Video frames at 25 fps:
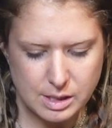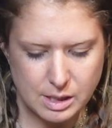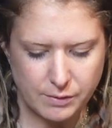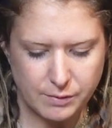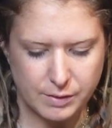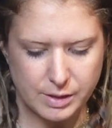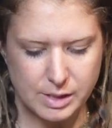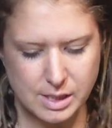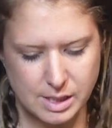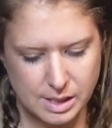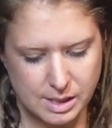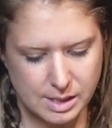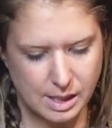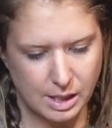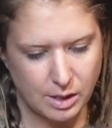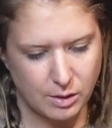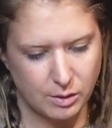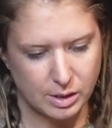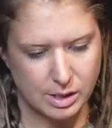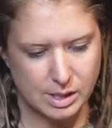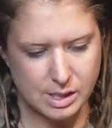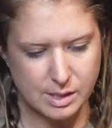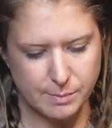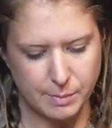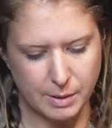differences that you
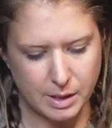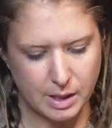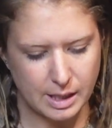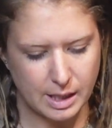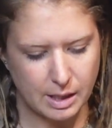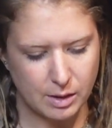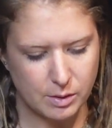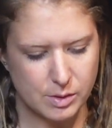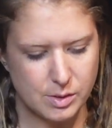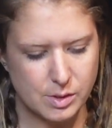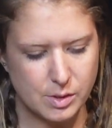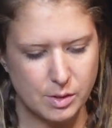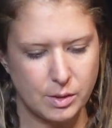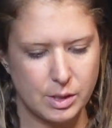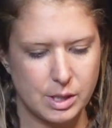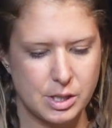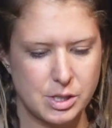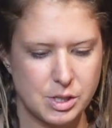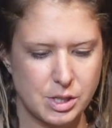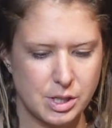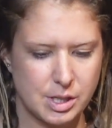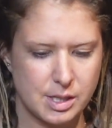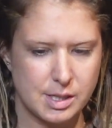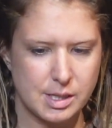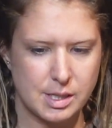can spot out. So it's
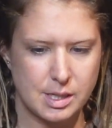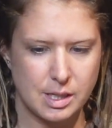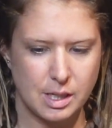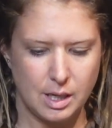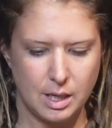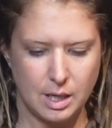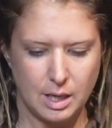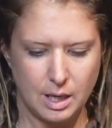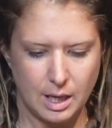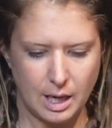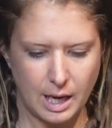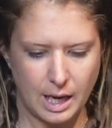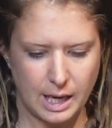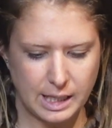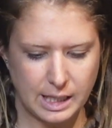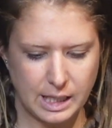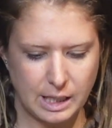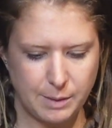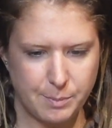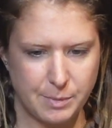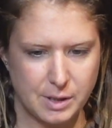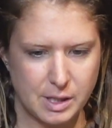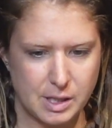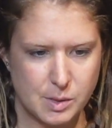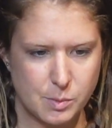just, I
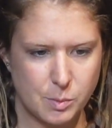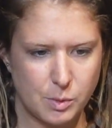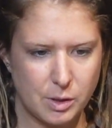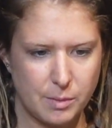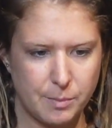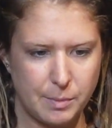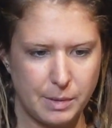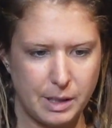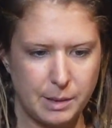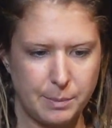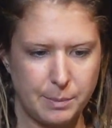keep this with me